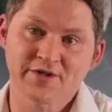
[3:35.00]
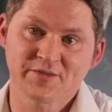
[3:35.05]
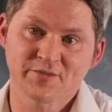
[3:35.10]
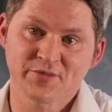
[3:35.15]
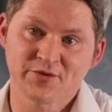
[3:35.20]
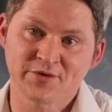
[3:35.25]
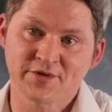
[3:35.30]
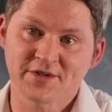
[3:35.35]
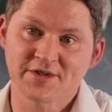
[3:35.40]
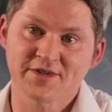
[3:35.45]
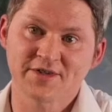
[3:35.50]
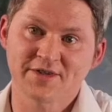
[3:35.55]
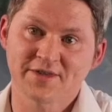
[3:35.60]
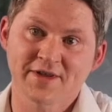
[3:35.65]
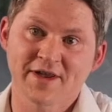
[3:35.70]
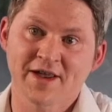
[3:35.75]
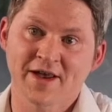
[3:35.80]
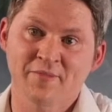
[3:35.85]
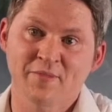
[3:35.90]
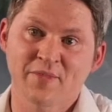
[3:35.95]
supported
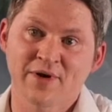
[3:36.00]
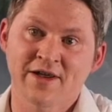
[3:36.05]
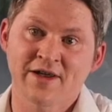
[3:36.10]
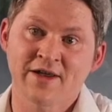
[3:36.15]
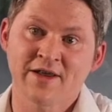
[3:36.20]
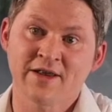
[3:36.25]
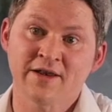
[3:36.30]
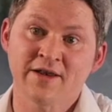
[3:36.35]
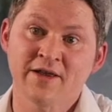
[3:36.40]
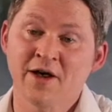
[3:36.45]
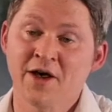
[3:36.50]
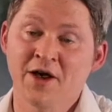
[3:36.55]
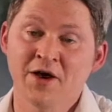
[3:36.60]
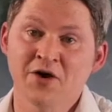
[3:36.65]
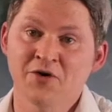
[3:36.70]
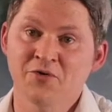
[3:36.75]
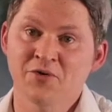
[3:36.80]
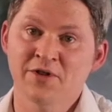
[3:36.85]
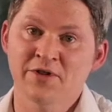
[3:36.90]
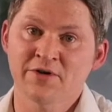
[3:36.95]
the campaign,
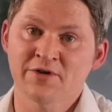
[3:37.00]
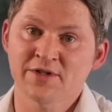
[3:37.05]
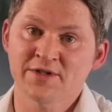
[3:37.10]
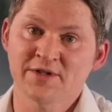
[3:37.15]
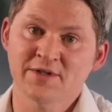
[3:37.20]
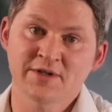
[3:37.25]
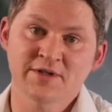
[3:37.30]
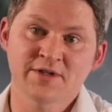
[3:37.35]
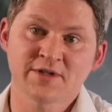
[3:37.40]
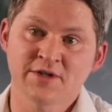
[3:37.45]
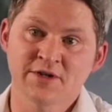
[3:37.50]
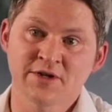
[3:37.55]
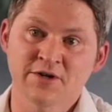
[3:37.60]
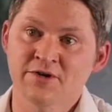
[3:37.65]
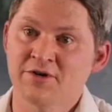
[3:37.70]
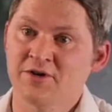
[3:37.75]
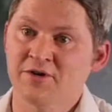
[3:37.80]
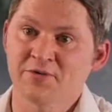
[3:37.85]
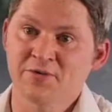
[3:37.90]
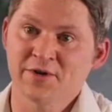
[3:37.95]
whether it's this
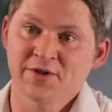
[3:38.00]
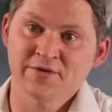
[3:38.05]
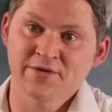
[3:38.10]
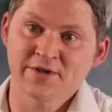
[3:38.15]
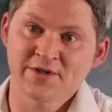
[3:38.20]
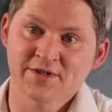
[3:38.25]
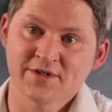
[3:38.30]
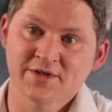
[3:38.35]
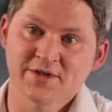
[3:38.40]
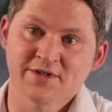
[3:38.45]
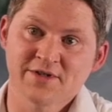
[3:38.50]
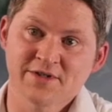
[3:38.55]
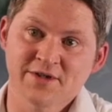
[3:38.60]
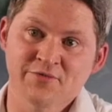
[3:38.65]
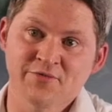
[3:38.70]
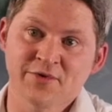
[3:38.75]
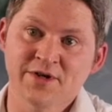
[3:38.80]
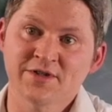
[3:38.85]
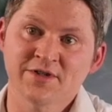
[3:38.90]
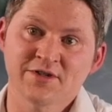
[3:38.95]
year or whether it's
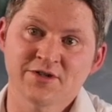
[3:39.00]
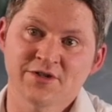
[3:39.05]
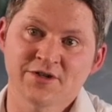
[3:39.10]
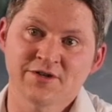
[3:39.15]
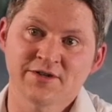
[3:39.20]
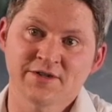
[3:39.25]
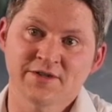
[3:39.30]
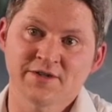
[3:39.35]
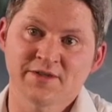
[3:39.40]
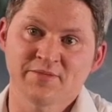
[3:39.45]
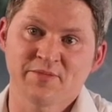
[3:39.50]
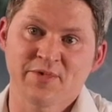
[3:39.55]
in recent years in the